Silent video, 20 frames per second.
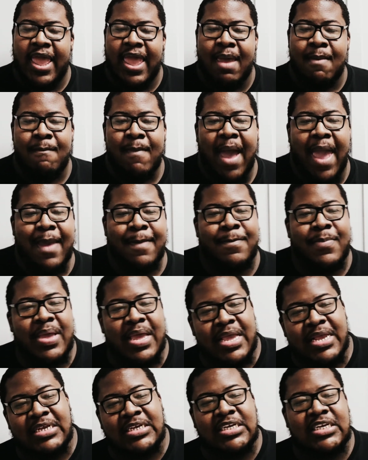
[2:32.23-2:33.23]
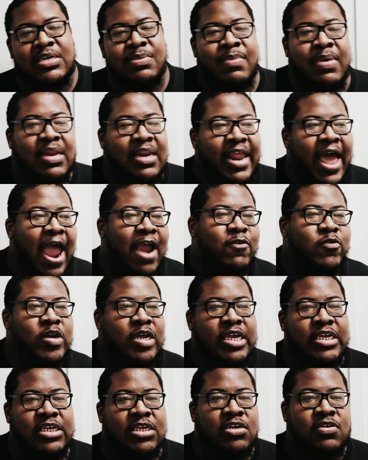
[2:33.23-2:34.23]
it might be
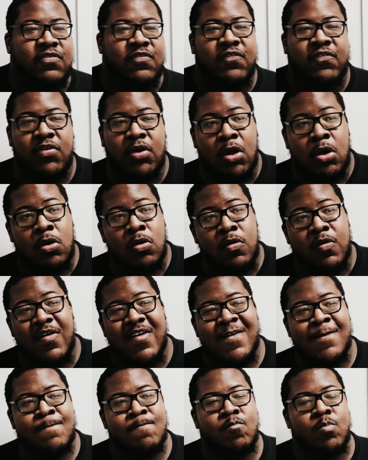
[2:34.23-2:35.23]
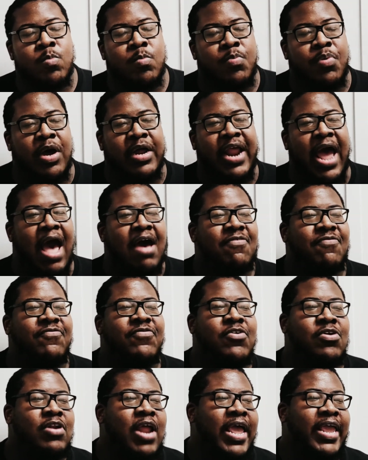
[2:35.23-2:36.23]
similarities in the flow, but I
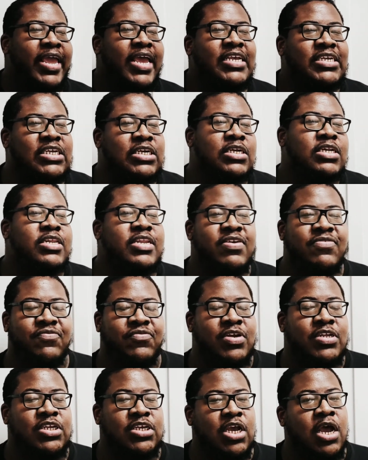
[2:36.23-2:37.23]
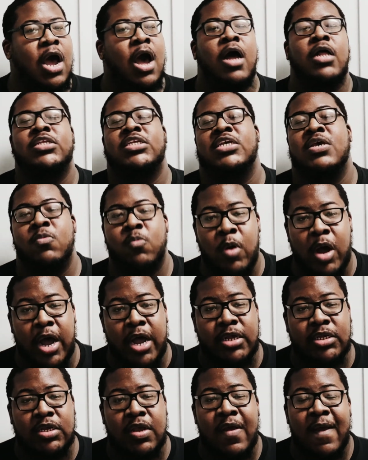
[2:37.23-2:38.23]
feel like it's a difference
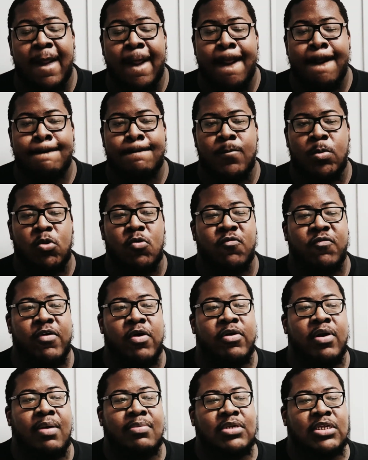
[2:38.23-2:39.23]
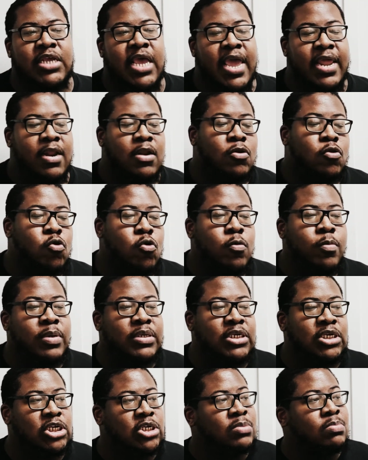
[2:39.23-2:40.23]
content-wise. You feel what I'm saying?
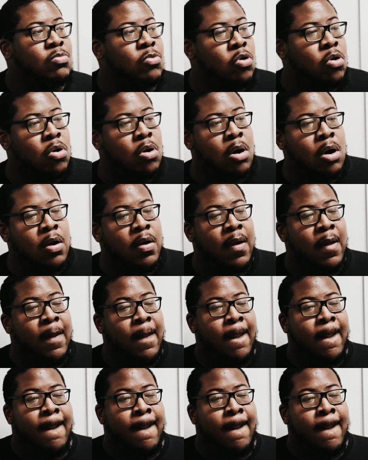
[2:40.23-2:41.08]
Anubiis is more,